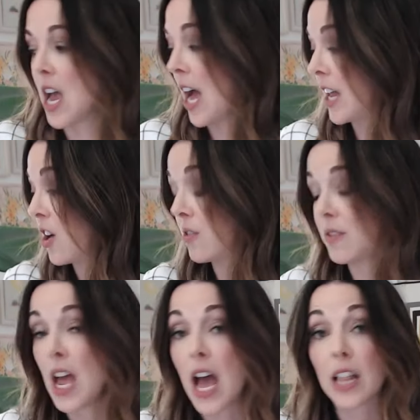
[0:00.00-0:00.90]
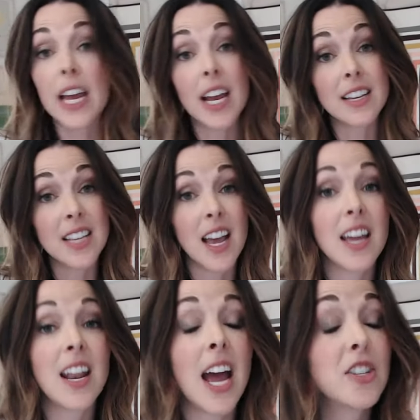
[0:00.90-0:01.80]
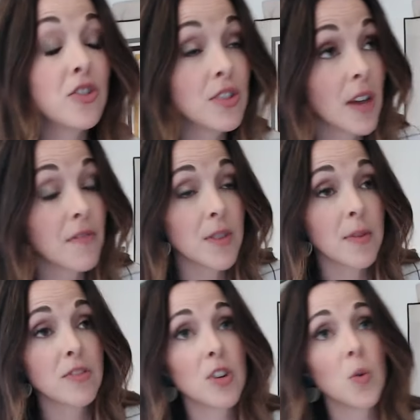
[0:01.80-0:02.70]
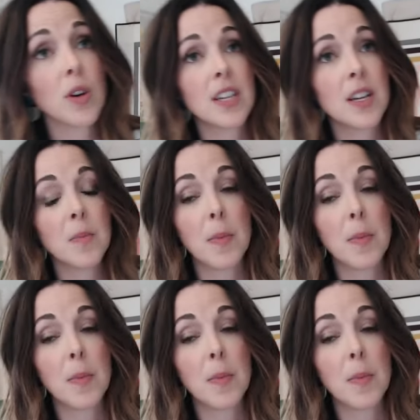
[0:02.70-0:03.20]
I don't, like I said, I do some free motion quilting,